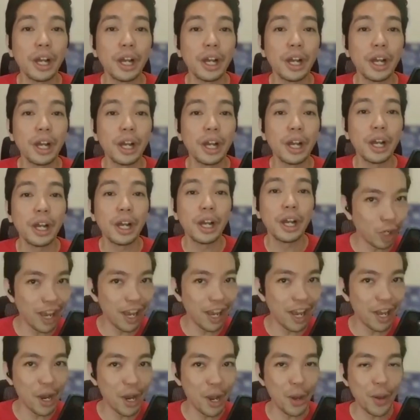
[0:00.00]
Kyle
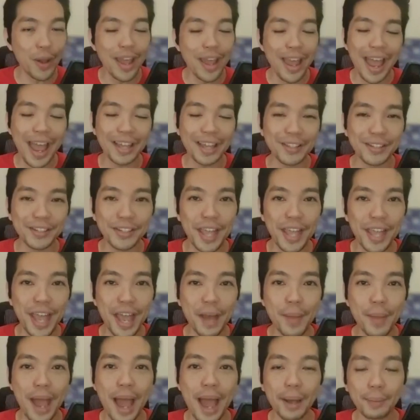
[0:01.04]
Juliano, and
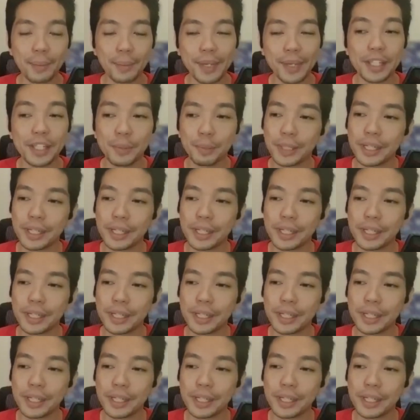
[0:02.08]
Sam Akins.